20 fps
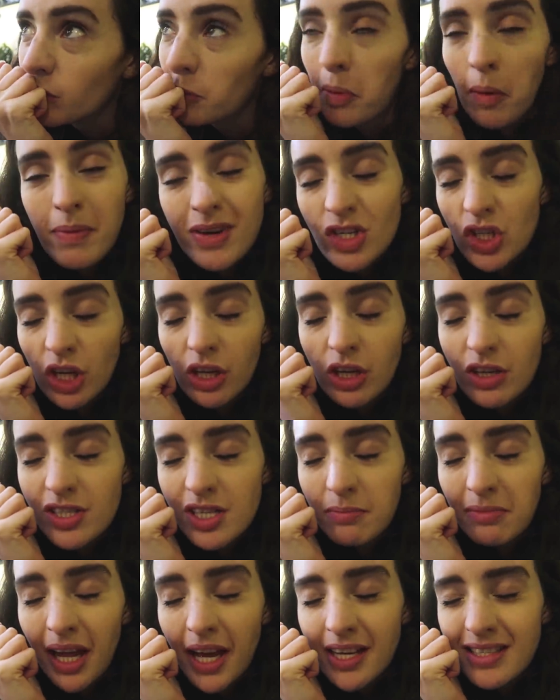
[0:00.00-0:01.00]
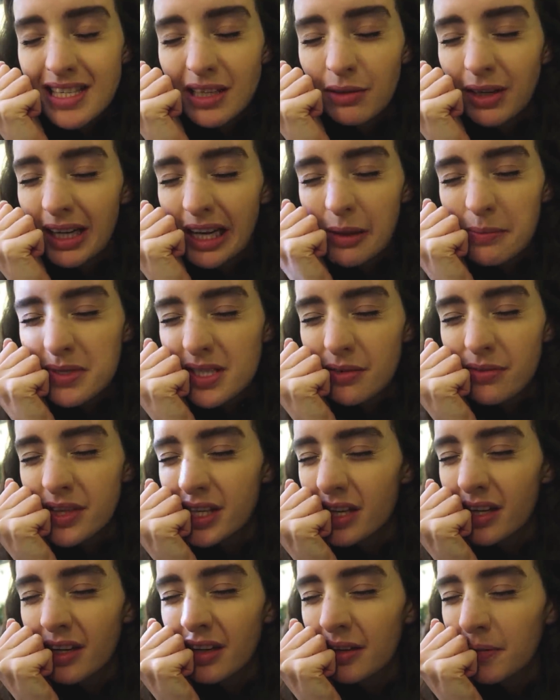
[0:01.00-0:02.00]
We'll probably show you some nice little clips of
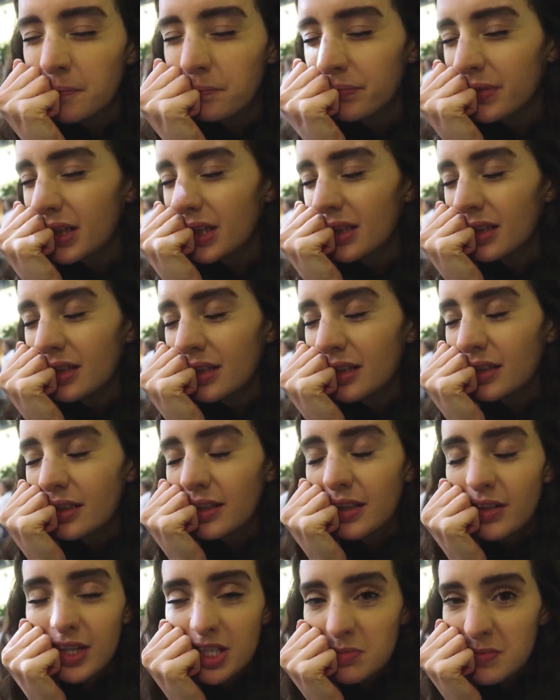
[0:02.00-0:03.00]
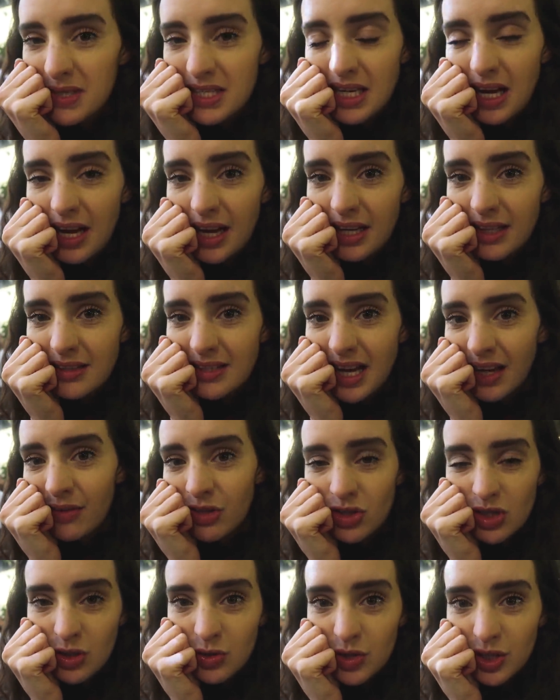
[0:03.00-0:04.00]
the, the Christmas lights and
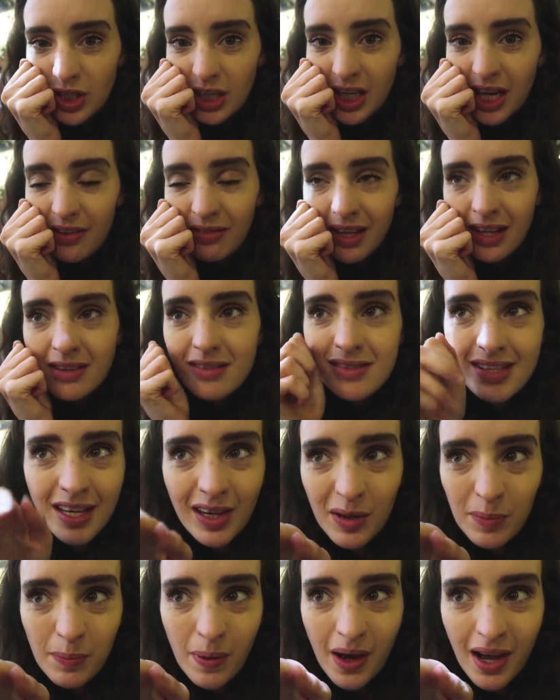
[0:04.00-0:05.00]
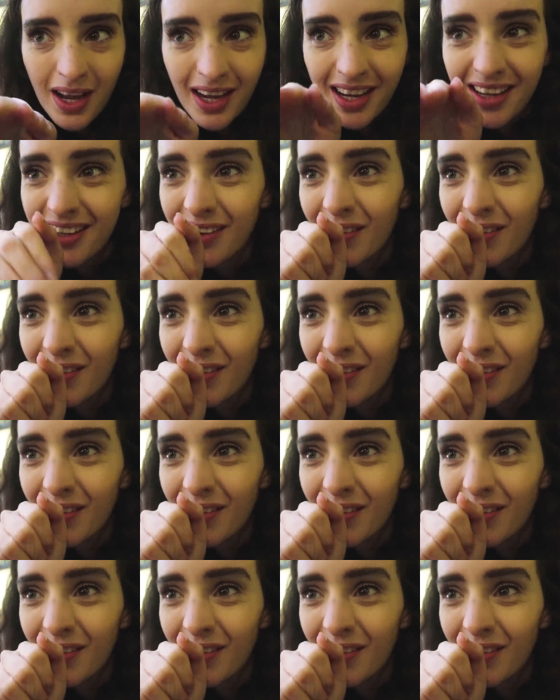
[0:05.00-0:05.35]
the sushi and then say goodbye.